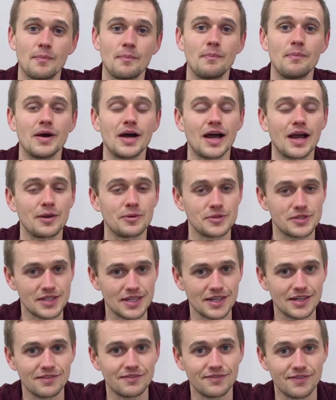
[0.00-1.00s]
but I was
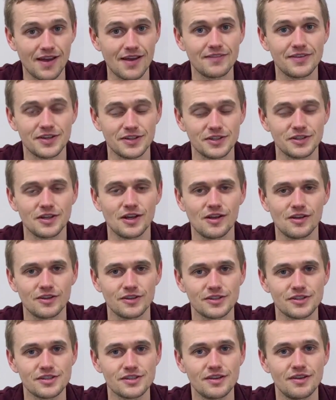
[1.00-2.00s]
getting
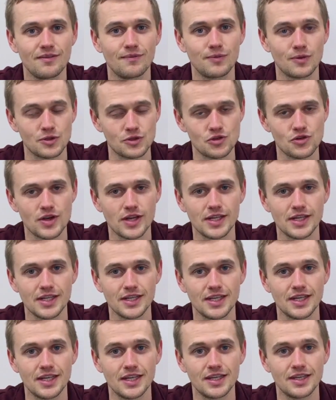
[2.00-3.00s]
$500 for trading
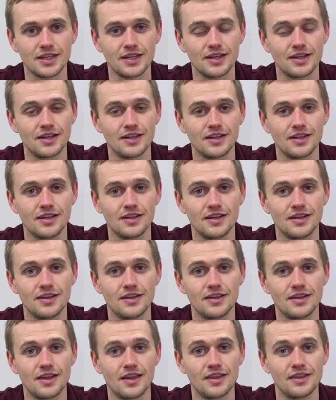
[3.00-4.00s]
in
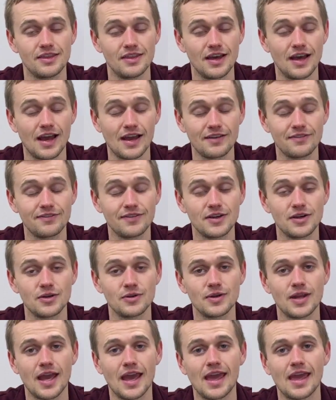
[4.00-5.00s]
the
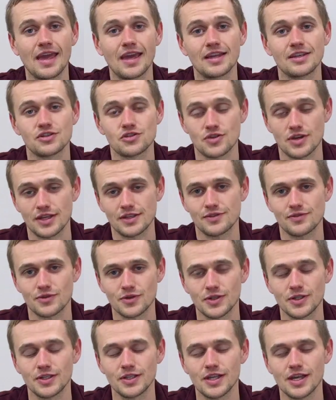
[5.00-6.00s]
iPhone and
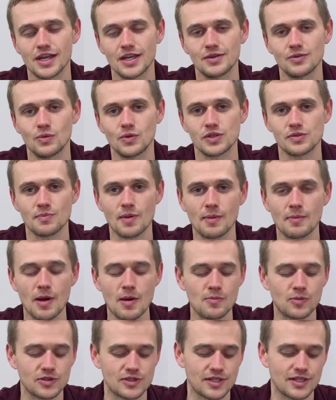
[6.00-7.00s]
transferring a line, which my
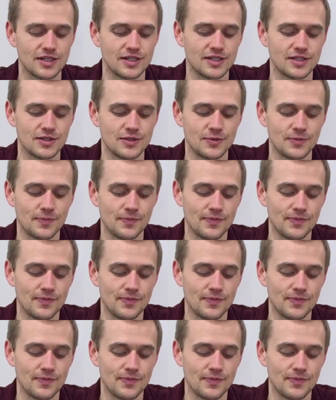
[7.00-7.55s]
mom was going to do.